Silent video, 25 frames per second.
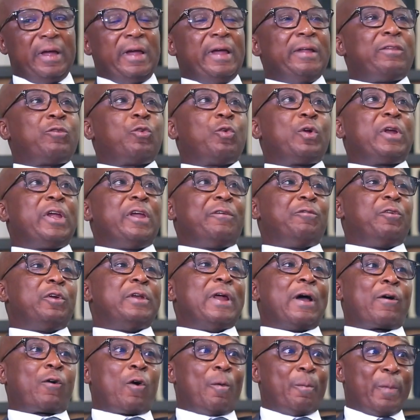It will give you
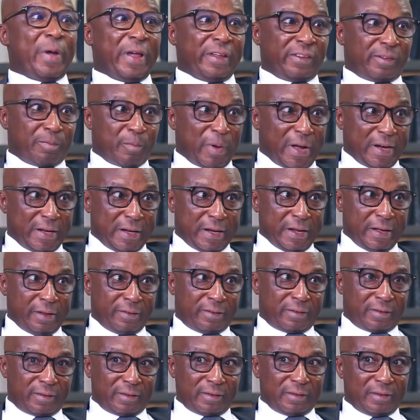the commencement
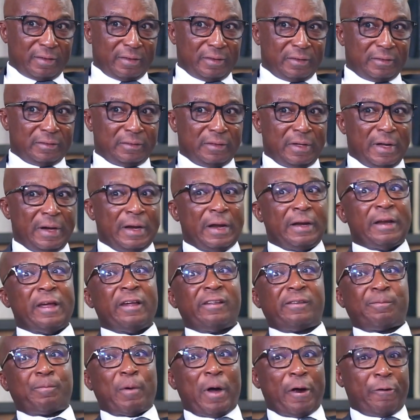date and then
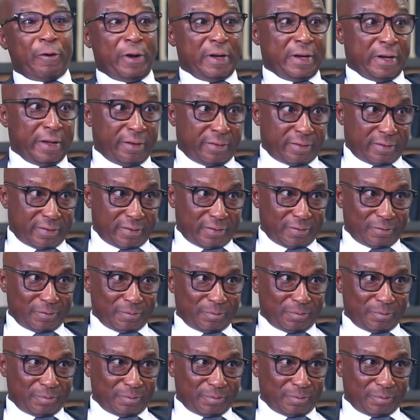the expiring date.